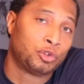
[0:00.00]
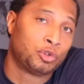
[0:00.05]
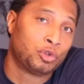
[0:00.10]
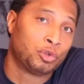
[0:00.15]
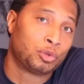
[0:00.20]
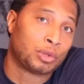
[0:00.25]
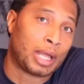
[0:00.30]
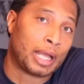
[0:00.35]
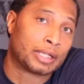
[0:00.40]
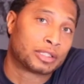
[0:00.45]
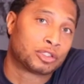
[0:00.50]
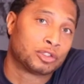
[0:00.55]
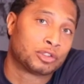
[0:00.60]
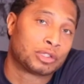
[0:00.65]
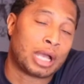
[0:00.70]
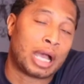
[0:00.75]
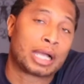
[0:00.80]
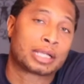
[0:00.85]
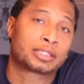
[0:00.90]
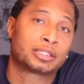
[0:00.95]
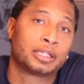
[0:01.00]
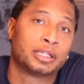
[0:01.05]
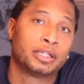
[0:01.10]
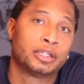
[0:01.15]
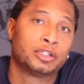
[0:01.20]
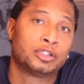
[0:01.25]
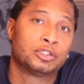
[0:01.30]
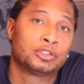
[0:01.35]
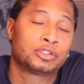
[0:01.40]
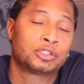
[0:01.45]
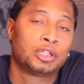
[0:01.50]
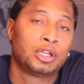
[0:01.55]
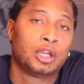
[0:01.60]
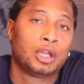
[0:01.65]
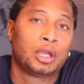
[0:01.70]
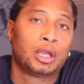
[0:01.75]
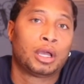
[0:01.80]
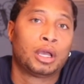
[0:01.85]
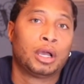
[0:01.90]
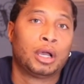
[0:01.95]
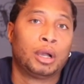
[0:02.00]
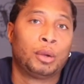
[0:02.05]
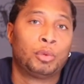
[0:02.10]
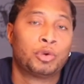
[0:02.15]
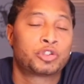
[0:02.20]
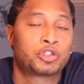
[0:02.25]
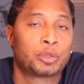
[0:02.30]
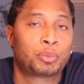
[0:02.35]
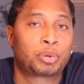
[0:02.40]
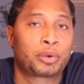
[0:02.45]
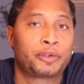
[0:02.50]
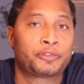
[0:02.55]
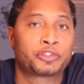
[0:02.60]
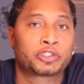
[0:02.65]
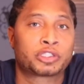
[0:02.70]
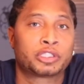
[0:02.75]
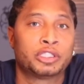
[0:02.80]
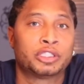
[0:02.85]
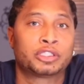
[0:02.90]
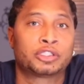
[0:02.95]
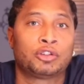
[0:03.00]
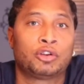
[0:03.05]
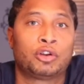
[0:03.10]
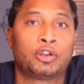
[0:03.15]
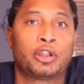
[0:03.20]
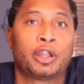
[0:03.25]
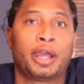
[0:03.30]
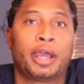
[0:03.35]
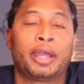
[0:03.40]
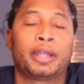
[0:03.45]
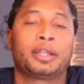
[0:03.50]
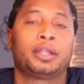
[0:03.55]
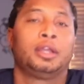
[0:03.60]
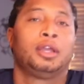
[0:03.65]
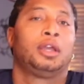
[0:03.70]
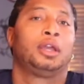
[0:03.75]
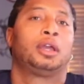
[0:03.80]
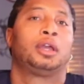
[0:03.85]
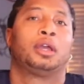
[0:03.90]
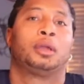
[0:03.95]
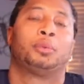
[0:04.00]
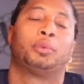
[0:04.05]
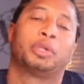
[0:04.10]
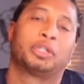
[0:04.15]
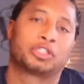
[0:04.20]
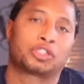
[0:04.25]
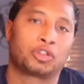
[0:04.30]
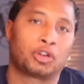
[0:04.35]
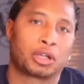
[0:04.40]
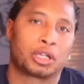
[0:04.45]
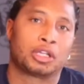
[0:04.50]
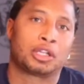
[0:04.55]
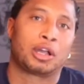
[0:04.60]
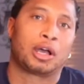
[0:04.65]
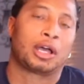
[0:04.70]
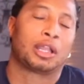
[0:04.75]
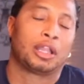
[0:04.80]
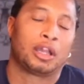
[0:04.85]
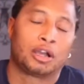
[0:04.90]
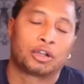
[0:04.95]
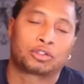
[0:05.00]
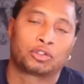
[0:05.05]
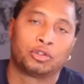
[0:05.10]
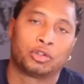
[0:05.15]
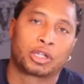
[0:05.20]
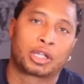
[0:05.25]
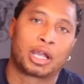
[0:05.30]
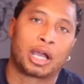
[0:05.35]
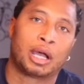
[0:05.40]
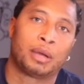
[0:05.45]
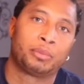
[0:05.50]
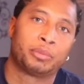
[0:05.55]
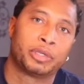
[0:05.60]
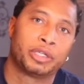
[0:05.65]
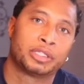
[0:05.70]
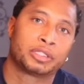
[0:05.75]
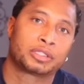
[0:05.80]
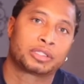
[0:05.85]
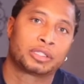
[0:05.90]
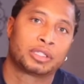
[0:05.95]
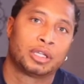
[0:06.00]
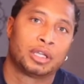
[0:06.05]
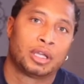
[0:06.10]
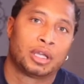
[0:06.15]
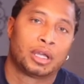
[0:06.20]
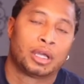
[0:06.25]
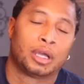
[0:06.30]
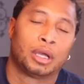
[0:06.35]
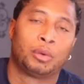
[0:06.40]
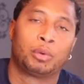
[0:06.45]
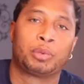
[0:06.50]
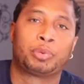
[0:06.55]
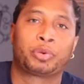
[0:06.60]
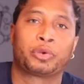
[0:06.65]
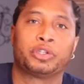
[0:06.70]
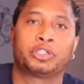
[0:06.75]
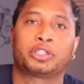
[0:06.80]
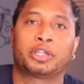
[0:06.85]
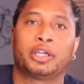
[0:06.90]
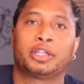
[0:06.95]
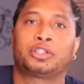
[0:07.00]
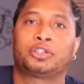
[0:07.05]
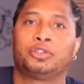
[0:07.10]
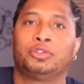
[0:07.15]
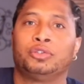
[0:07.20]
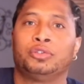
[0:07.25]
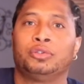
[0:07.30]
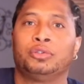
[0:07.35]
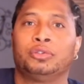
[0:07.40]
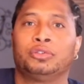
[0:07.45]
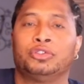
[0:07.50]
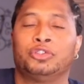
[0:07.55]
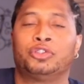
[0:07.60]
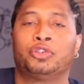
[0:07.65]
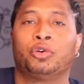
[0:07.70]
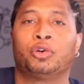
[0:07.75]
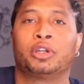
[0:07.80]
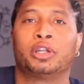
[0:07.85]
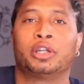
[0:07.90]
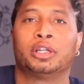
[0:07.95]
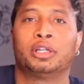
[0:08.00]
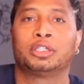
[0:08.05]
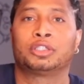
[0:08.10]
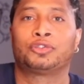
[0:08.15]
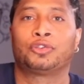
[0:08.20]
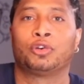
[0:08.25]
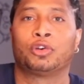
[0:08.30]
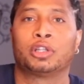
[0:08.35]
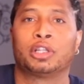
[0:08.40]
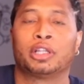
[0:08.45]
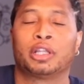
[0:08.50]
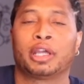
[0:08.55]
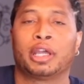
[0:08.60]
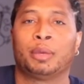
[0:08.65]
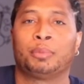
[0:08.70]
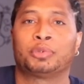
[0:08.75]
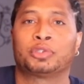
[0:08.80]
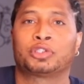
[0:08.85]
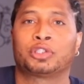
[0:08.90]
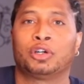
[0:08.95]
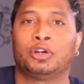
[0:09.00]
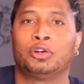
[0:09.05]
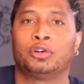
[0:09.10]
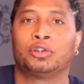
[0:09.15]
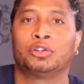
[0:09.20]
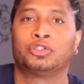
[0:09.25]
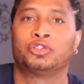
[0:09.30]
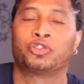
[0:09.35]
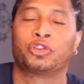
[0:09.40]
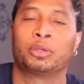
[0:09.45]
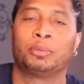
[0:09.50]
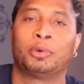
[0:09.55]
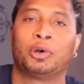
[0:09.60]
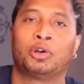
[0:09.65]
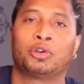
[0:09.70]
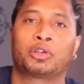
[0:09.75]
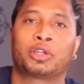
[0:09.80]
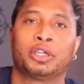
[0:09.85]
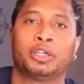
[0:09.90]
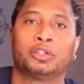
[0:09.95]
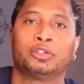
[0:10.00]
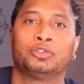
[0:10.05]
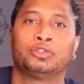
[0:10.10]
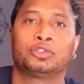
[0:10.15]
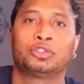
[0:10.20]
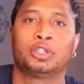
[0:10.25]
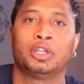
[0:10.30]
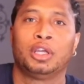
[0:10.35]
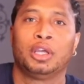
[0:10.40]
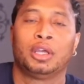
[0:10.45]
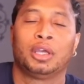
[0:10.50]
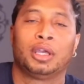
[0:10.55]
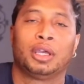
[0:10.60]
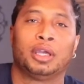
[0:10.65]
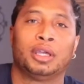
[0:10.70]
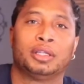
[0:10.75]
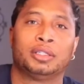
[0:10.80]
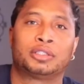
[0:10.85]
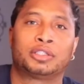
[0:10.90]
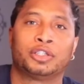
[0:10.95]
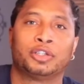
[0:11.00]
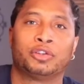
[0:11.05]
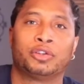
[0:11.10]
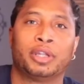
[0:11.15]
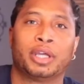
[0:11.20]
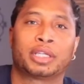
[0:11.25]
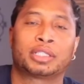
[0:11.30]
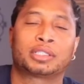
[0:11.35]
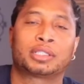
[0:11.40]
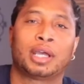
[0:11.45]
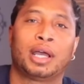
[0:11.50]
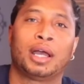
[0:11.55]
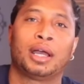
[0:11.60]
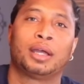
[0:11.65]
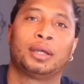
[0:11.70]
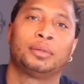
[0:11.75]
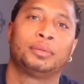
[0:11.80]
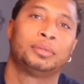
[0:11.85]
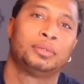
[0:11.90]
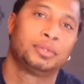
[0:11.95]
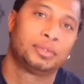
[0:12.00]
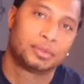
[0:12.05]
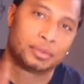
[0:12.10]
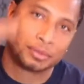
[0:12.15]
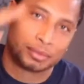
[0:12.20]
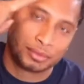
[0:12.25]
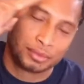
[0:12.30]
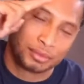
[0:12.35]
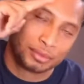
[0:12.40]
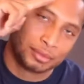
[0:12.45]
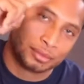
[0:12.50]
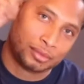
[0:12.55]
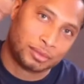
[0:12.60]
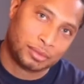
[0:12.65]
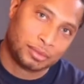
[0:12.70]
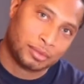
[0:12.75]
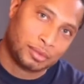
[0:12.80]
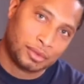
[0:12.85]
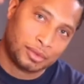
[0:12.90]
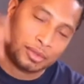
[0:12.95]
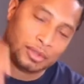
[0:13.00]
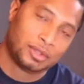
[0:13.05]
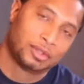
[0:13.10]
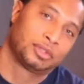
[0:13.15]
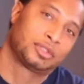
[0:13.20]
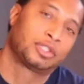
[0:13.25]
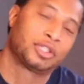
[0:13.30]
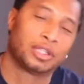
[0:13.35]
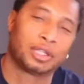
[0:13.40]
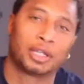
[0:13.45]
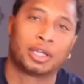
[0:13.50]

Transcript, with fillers: you like to dock tails, uh, what your preference is on that, and we can start a dialogue through the comments. Uh, we appreciate you joining us for another episode of Dream On Kennels. And until next time, see you